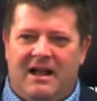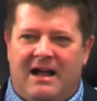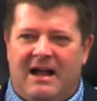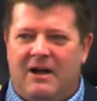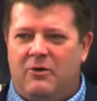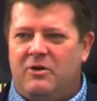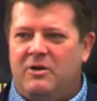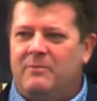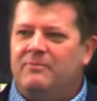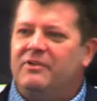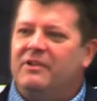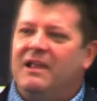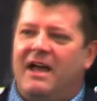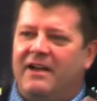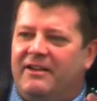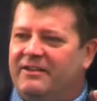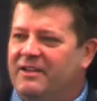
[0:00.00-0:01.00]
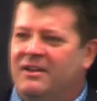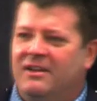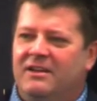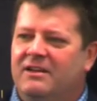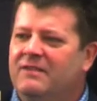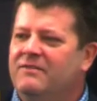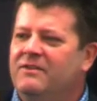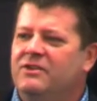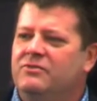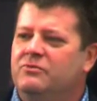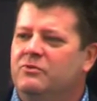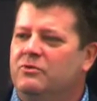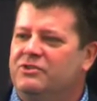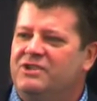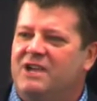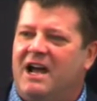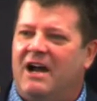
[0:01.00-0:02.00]
how complex an
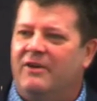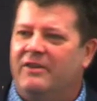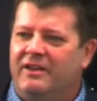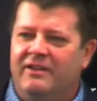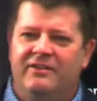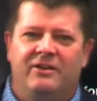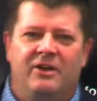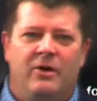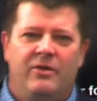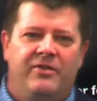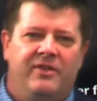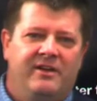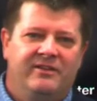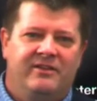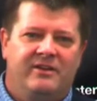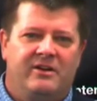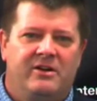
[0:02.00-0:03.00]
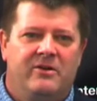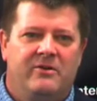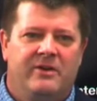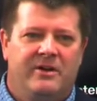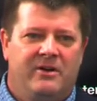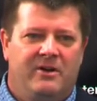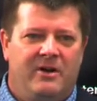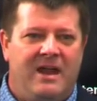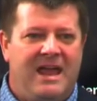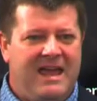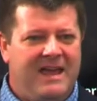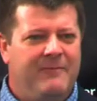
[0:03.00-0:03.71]
individual child is and all the things that are going on.